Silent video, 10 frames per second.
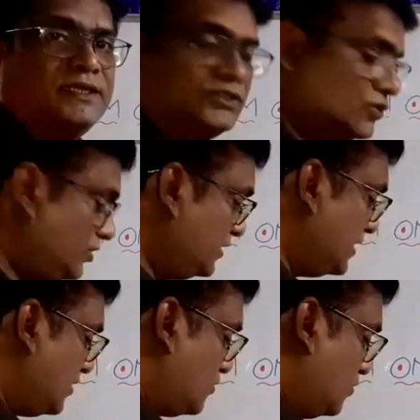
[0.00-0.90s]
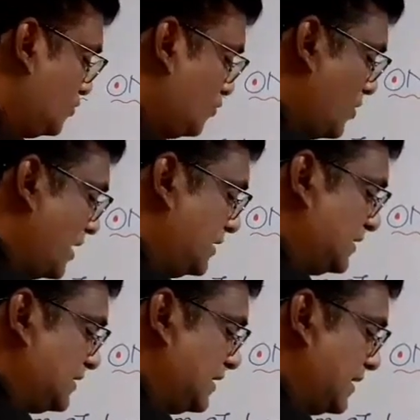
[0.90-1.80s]
So these are two
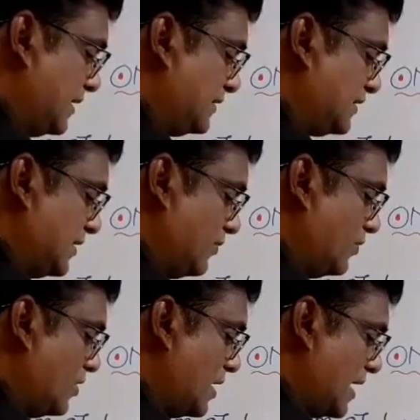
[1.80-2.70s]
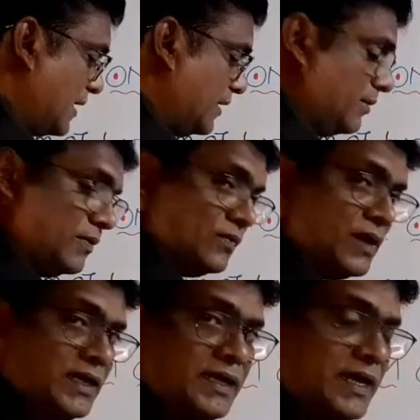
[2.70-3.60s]
adjacent angles now. Angle number
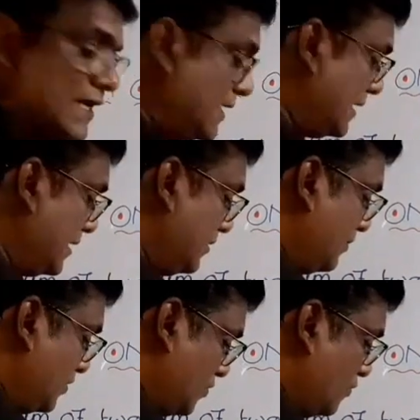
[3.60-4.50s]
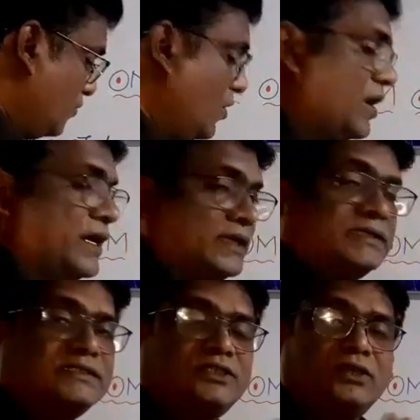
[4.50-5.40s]
1 and angle number 2
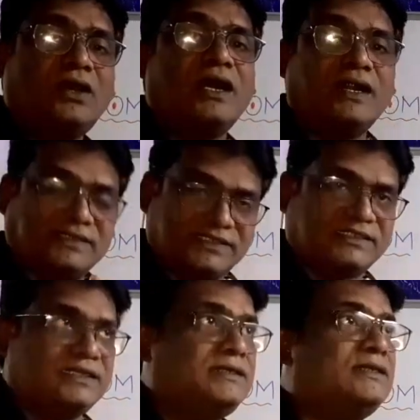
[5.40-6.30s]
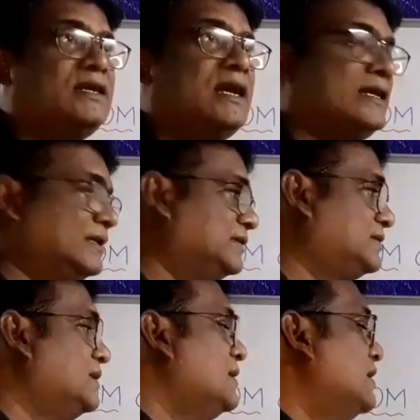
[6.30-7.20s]
is the adjacent angles.